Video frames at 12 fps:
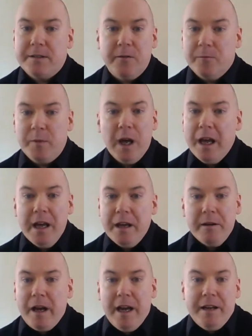
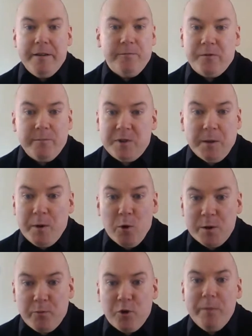from some of the
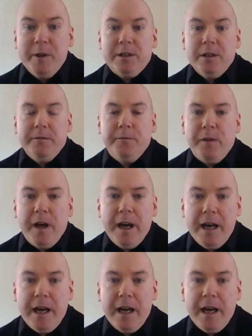most primitive